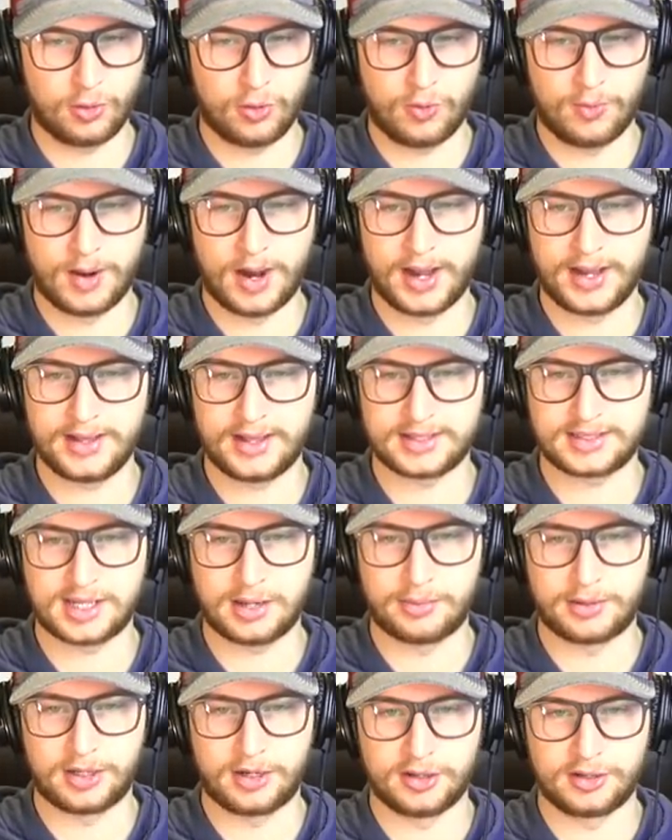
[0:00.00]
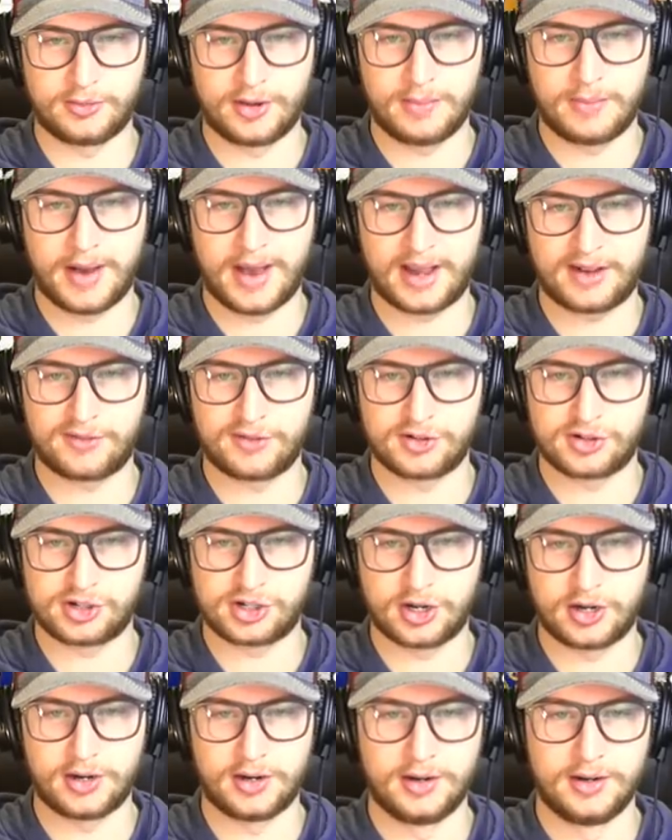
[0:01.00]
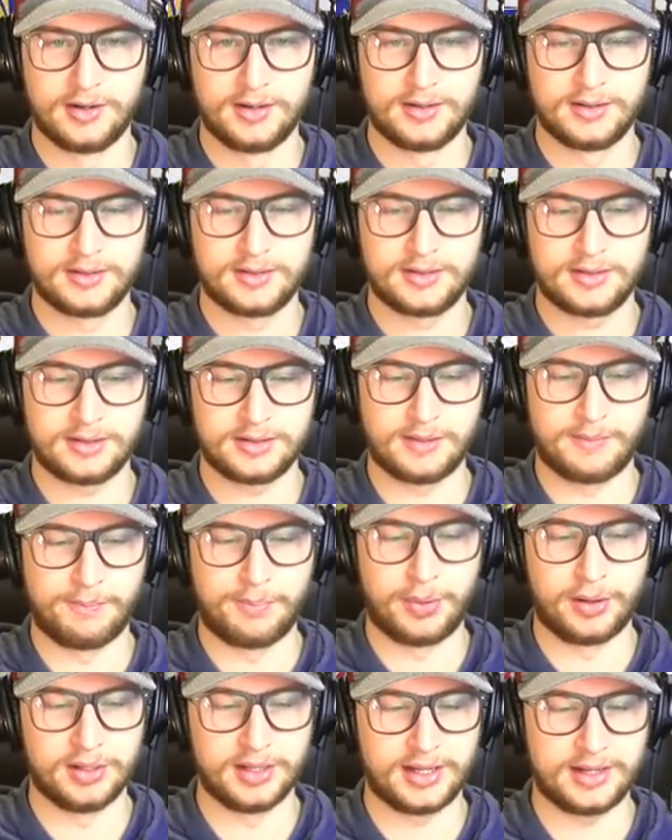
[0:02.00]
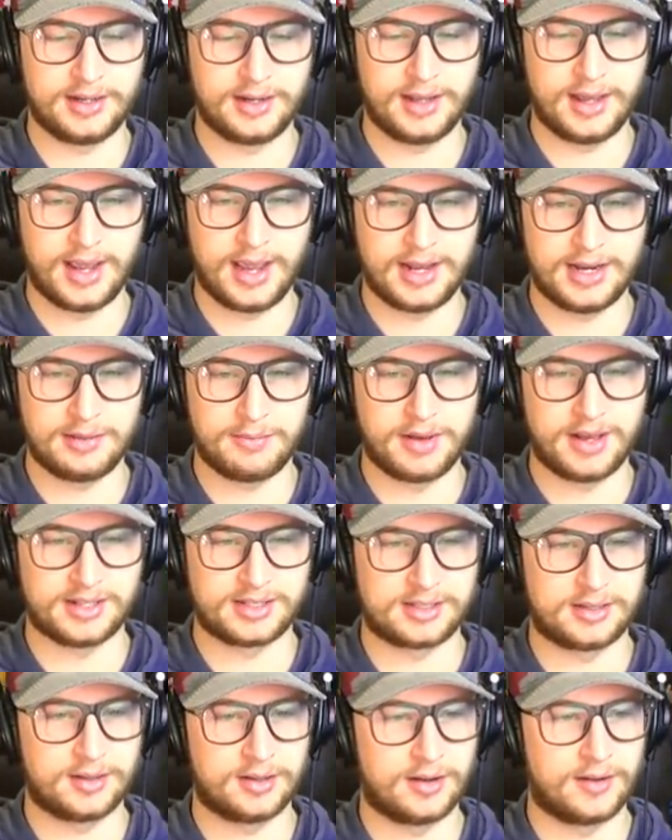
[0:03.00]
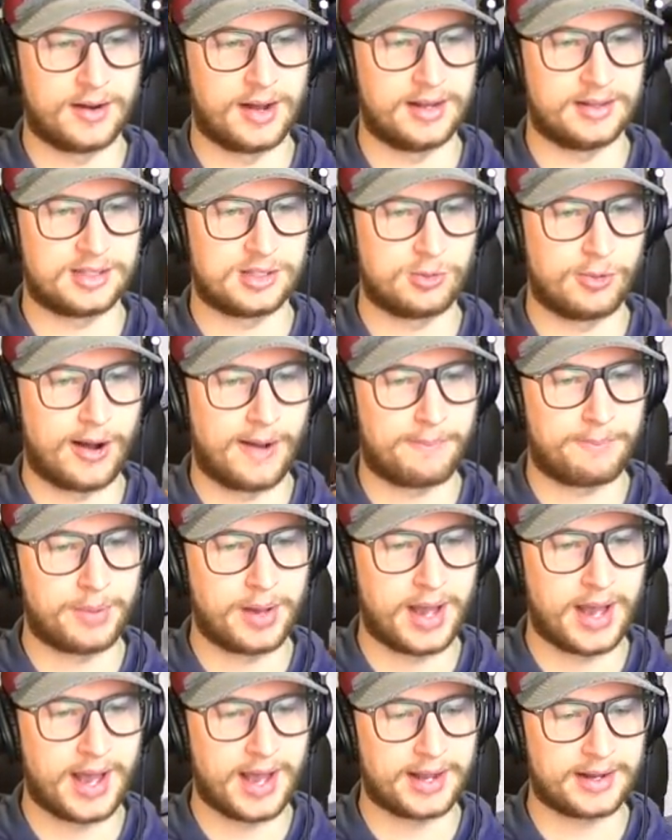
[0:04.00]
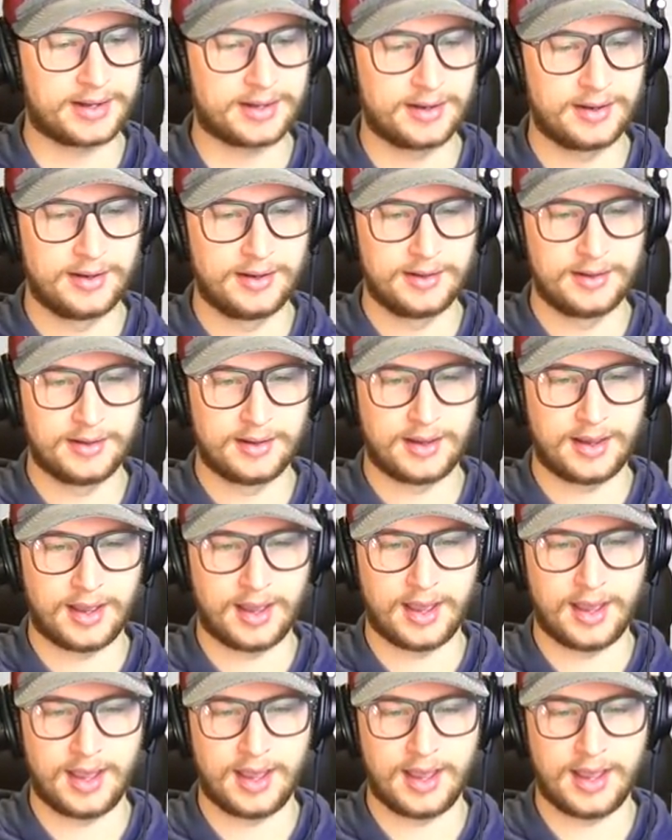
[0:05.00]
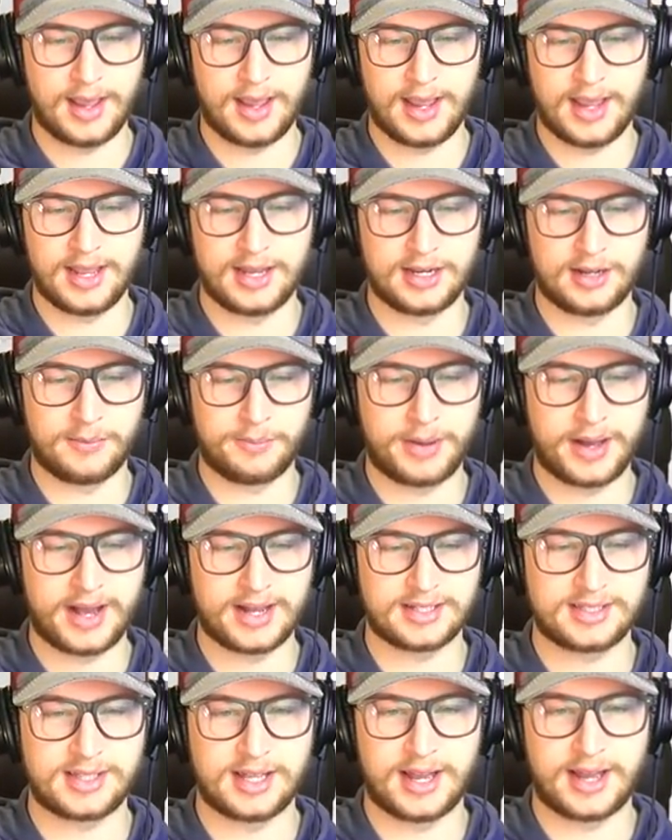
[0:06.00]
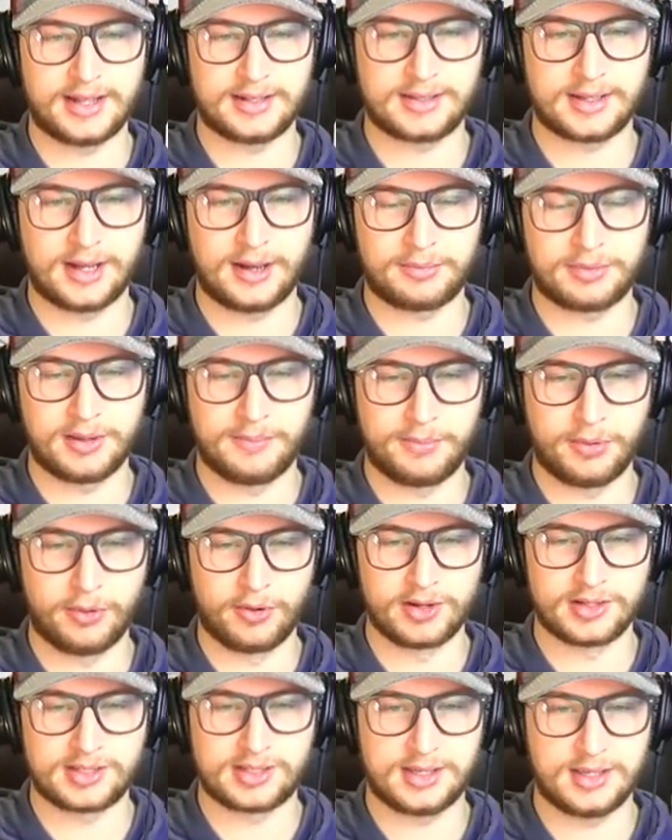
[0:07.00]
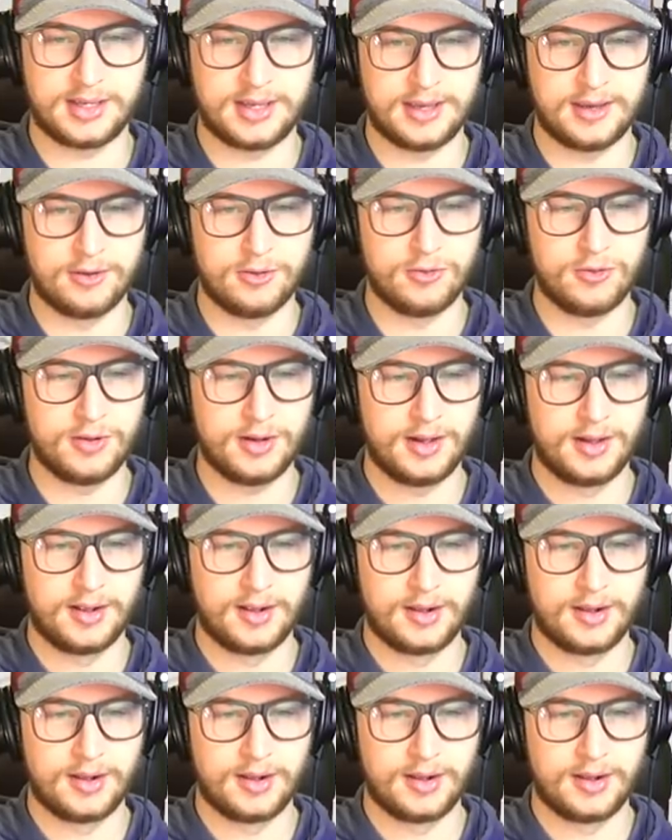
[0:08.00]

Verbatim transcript: Oh my, that's coming all the way back for sure. That was a bullet, and it missed. All right, swap back, and I'll pass that up the boards to you.